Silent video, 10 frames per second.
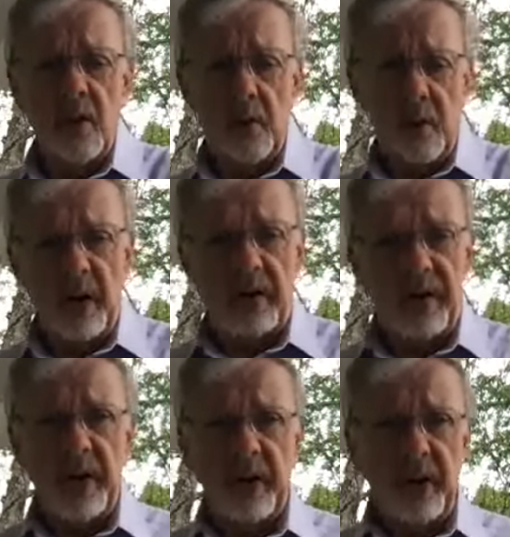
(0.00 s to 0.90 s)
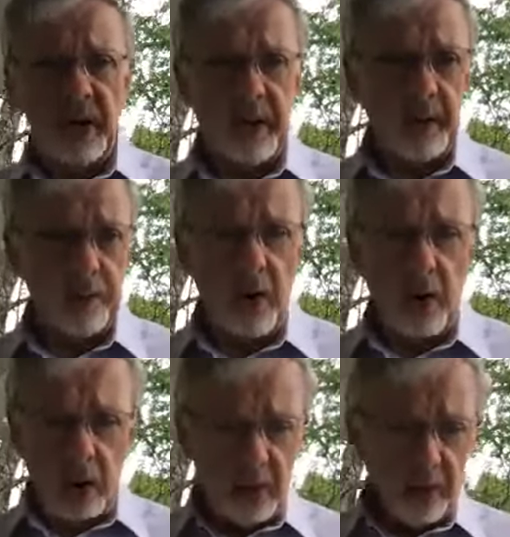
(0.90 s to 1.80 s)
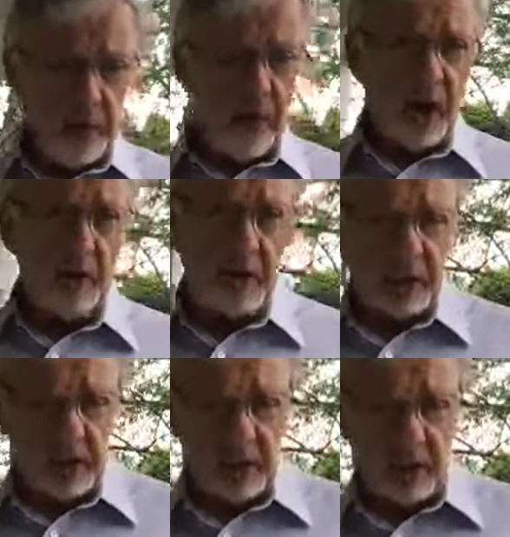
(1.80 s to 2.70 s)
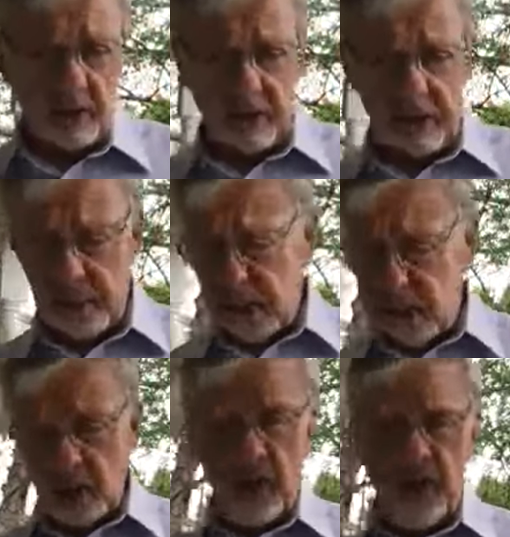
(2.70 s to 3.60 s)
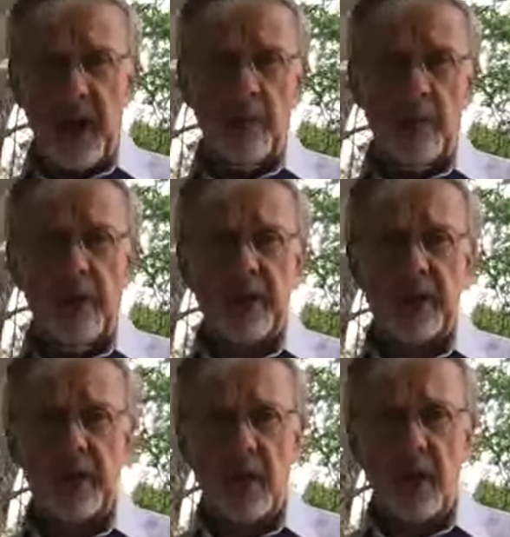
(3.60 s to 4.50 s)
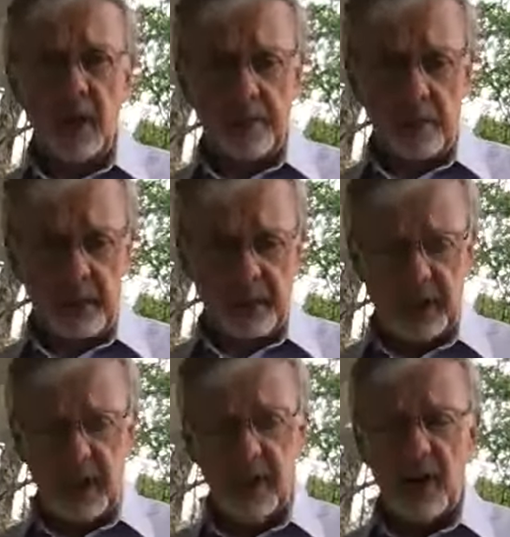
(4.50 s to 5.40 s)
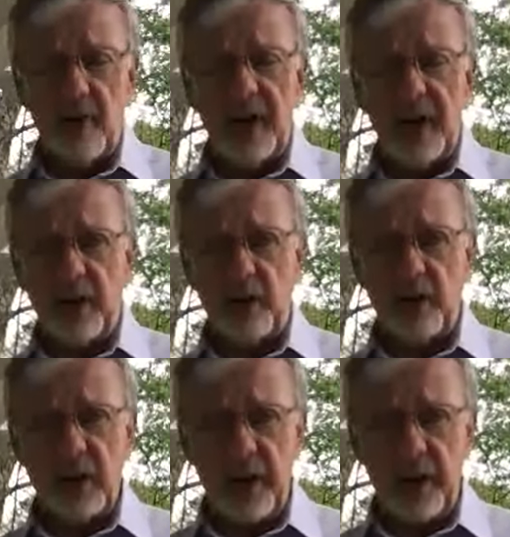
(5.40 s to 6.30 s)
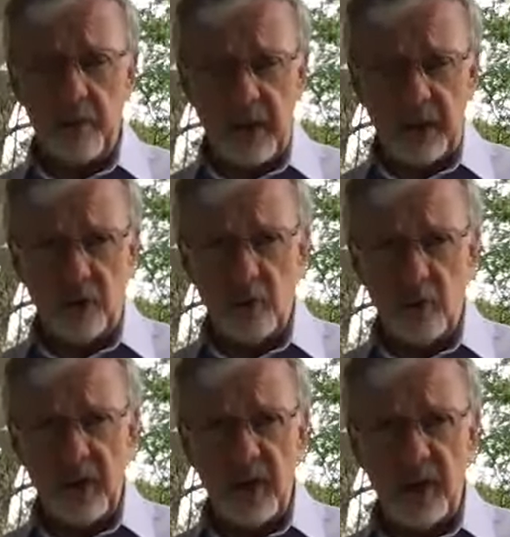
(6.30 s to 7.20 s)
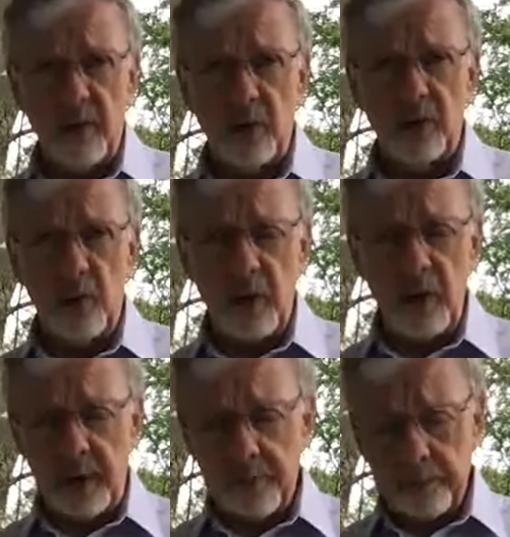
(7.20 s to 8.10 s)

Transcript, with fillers: Matter of fact, part of the promise of being going out and preaching the gospel is given in Matthew's account in Matthew 28 and verse 20